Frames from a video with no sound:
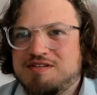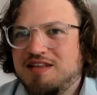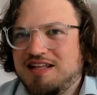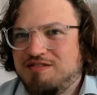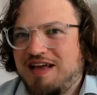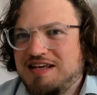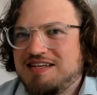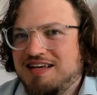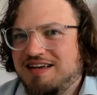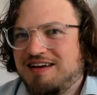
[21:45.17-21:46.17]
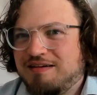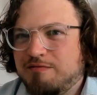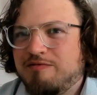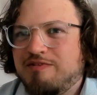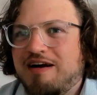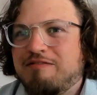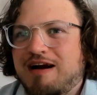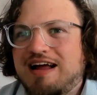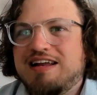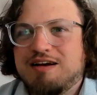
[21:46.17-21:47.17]
let's face it, I very
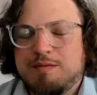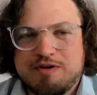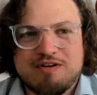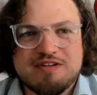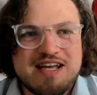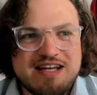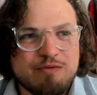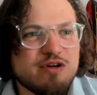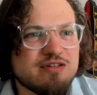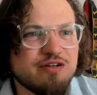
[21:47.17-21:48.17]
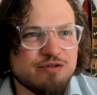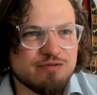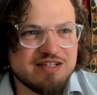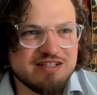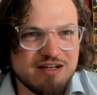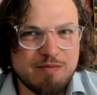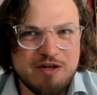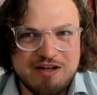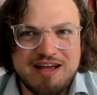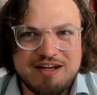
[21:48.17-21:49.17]
rarely come across anyone whose written
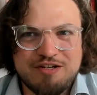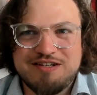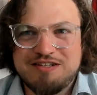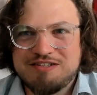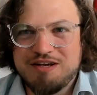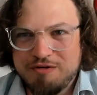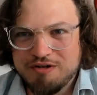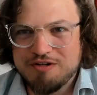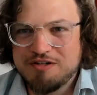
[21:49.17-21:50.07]
communication is so good